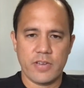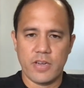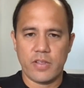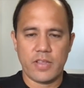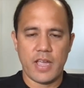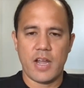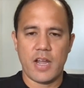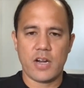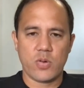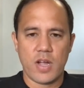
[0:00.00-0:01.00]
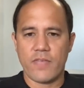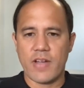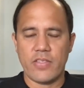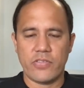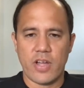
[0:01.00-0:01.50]
You know, hey, Dr. Wong, I've
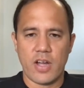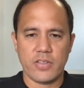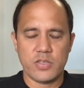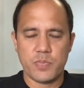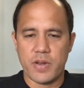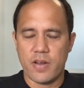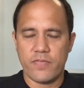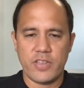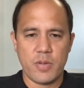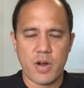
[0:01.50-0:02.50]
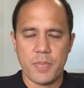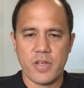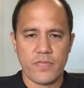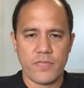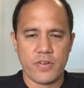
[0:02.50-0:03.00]
got this dog that's been on
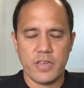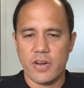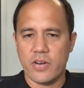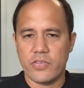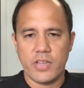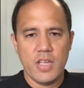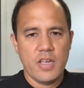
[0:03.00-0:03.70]
phenobarbital for years.